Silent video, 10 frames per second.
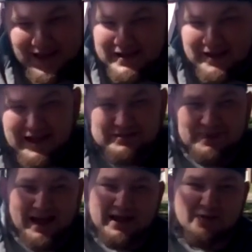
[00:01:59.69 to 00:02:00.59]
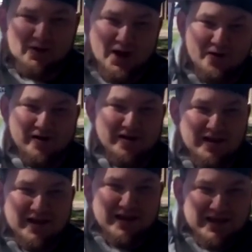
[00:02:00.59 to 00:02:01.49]
He, he's my hero.
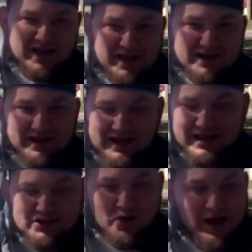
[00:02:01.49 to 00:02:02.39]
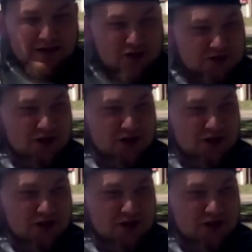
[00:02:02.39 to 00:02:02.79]
He's who I look